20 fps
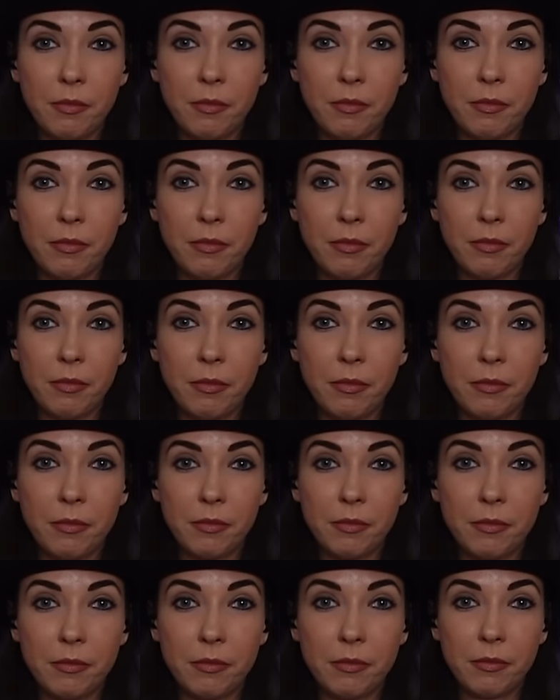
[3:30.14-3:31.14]

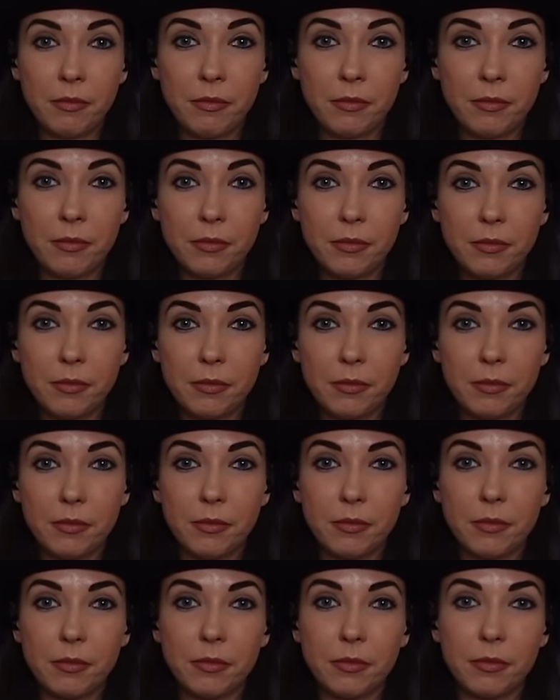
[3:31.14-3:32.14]

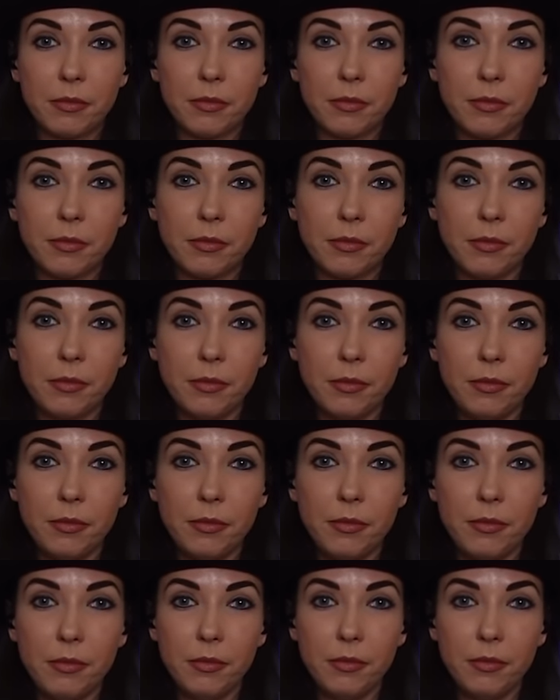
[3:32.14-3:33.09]
(silent)